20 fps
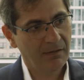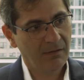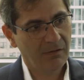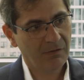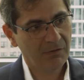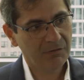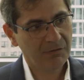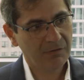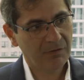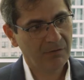
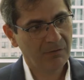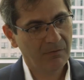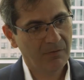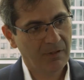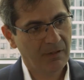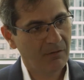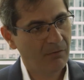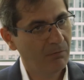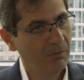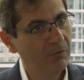also
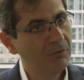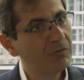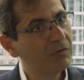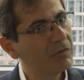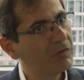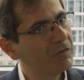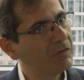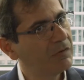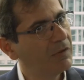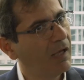their
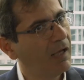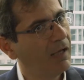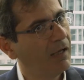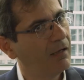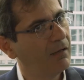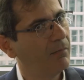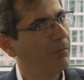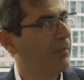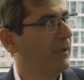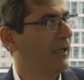roots,
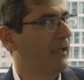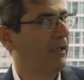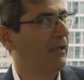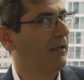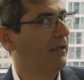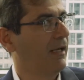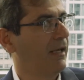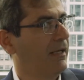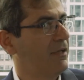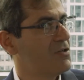
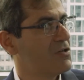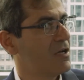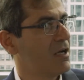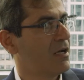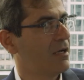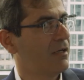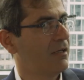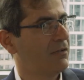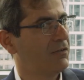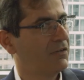being
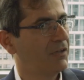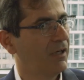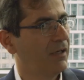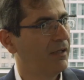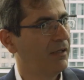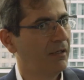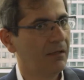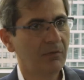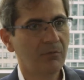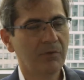Asia and
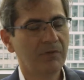China,